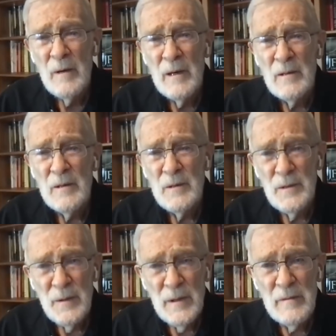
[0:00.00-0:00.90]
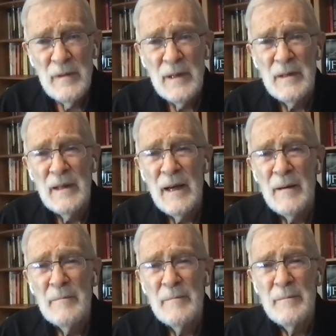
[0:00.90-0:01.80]
Well, during
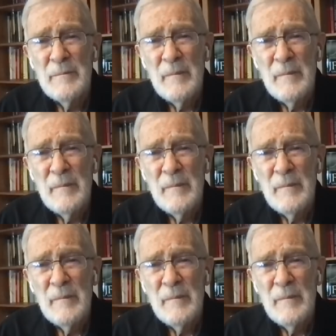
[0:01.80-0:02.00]
Vietnam,